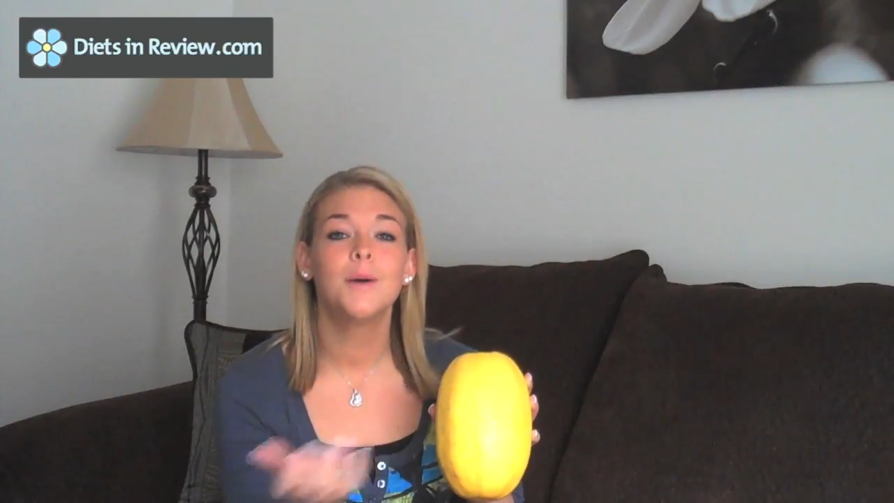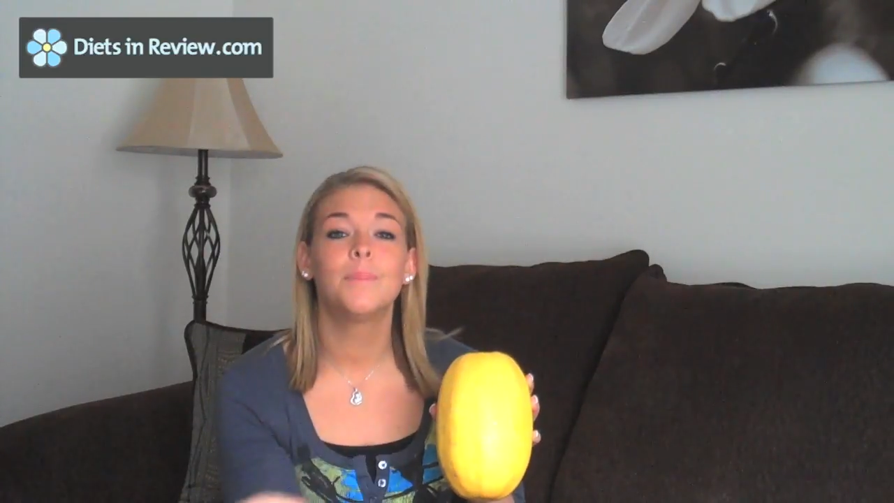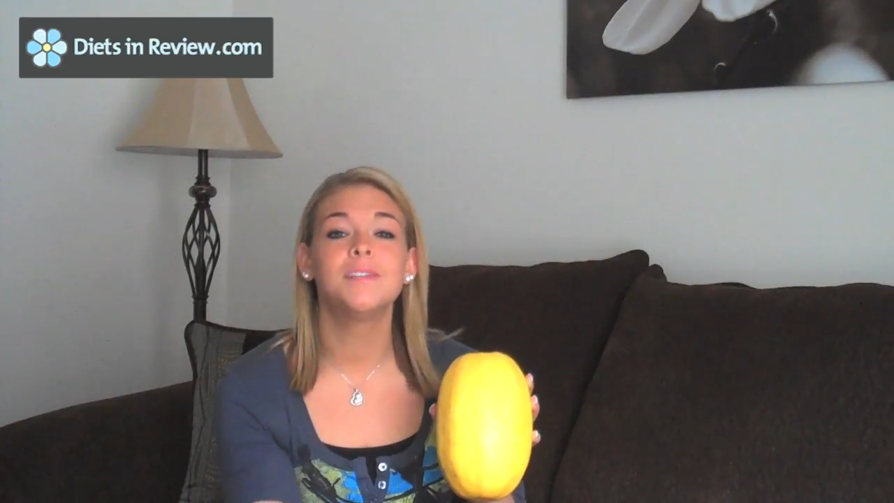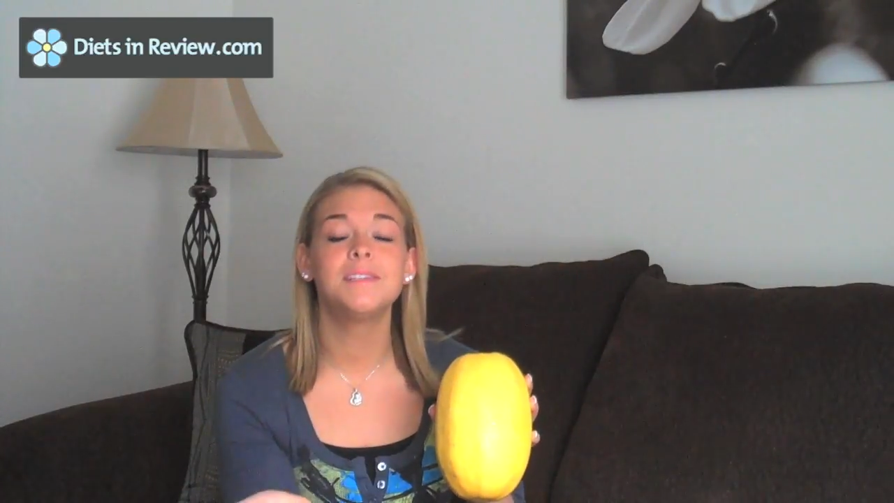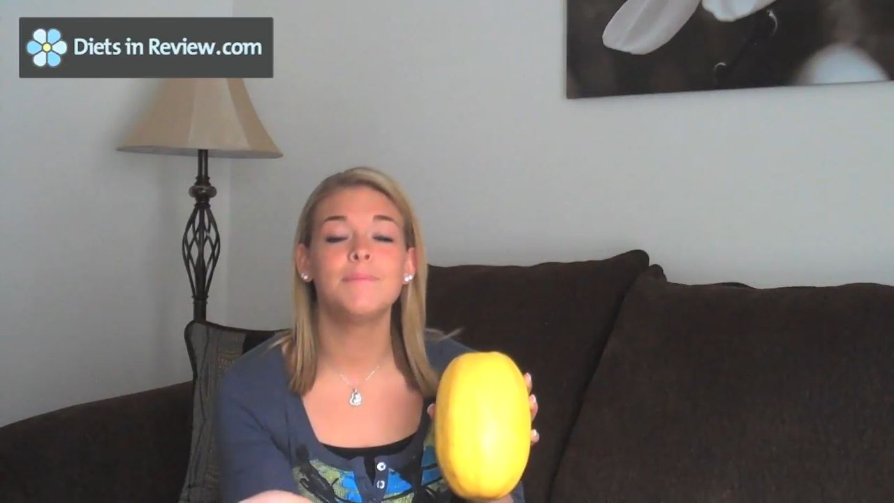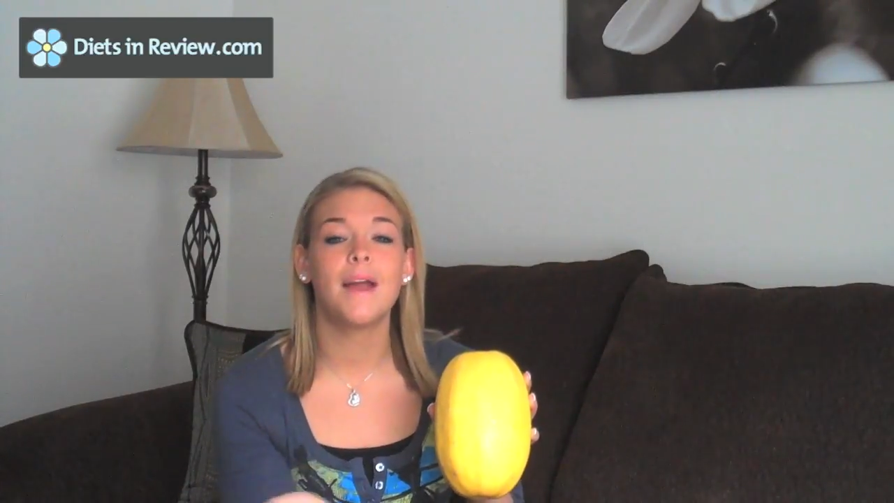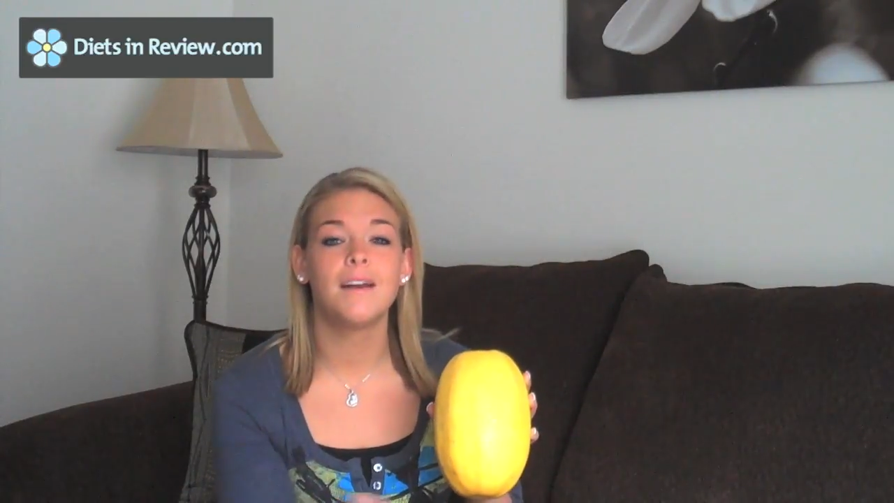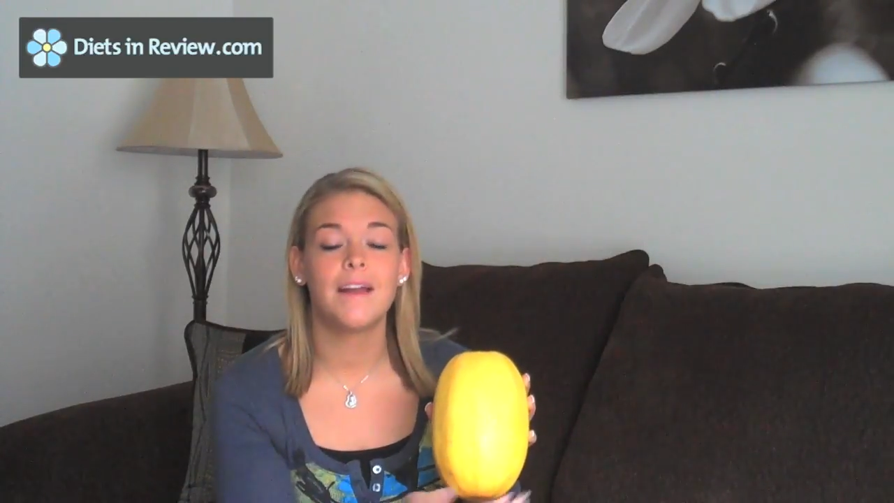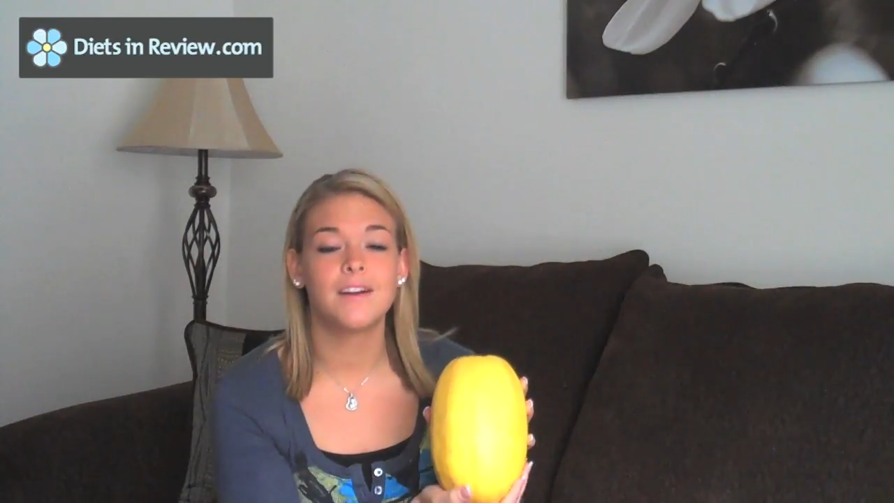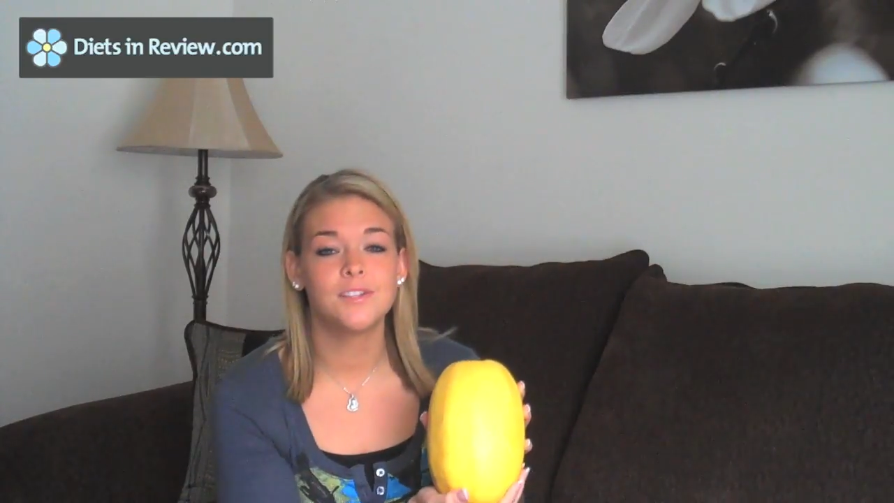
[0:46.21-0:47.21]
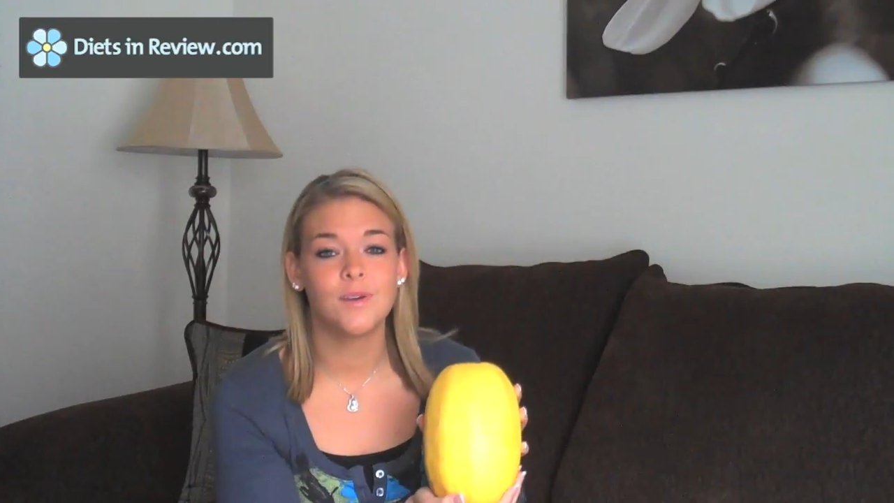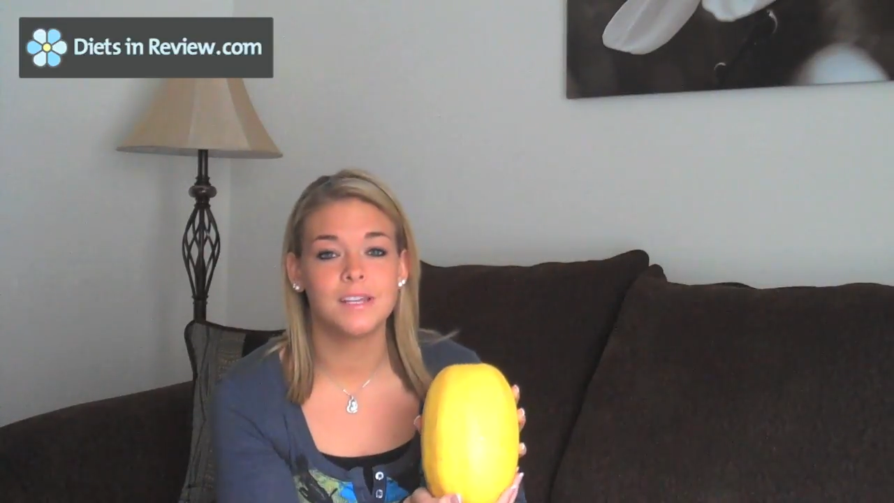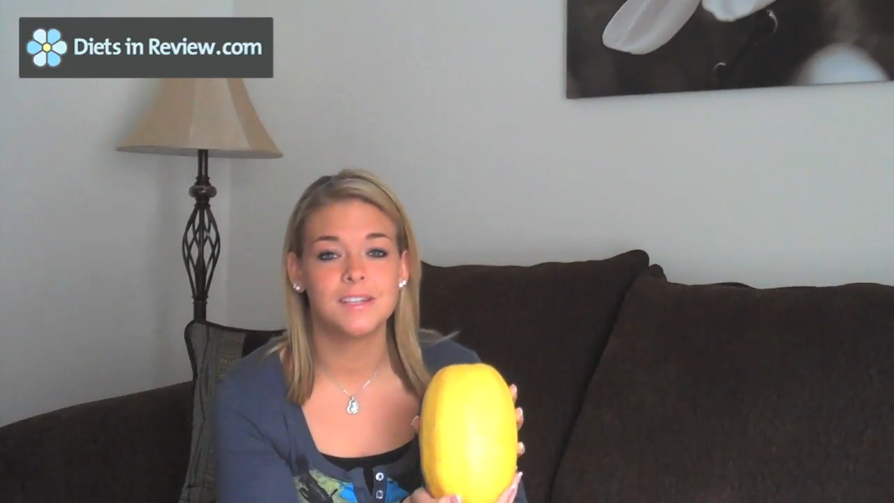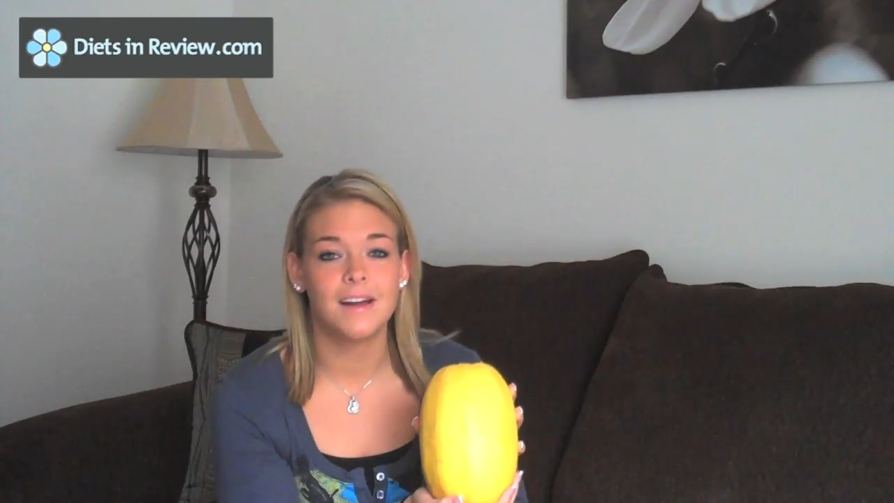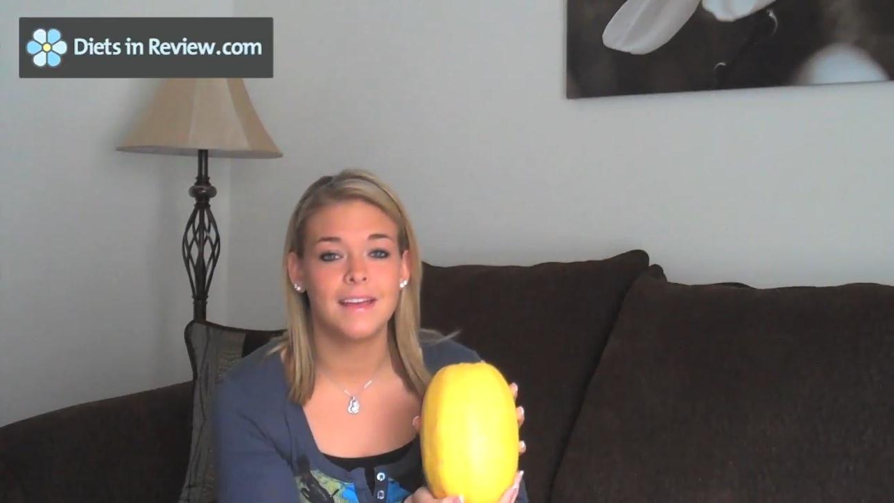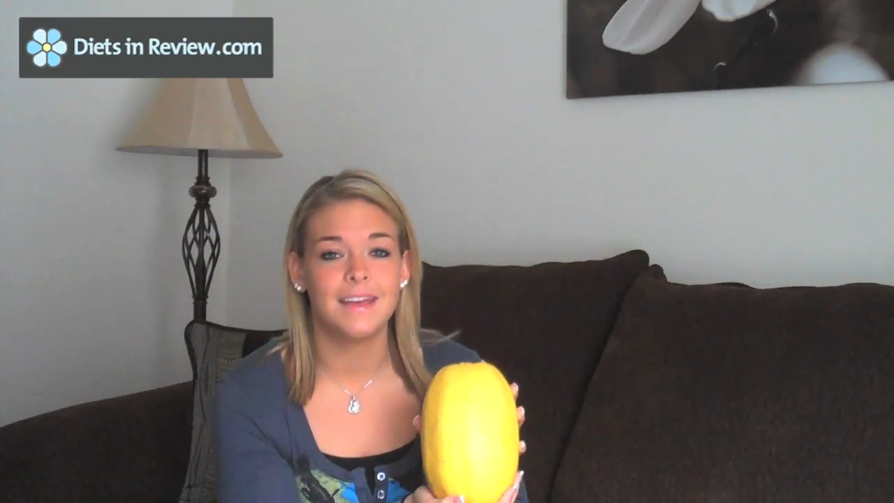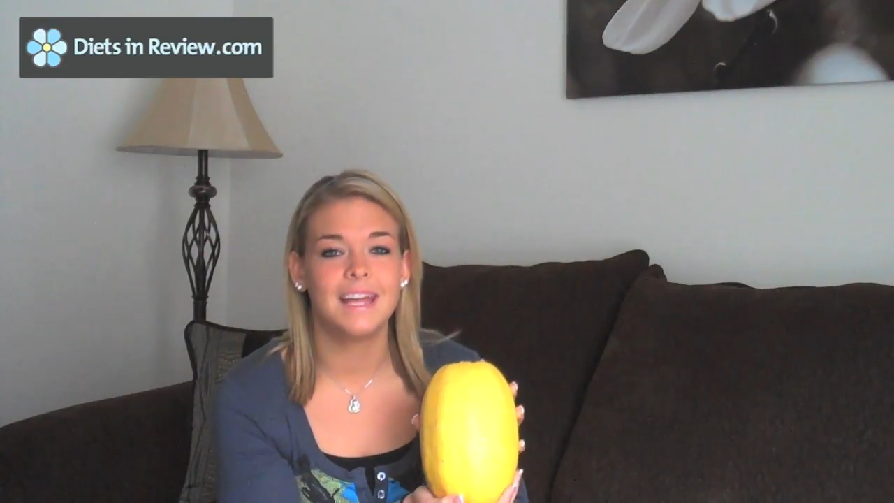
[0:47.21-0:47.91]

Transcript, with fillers: put some marinara sauce on it,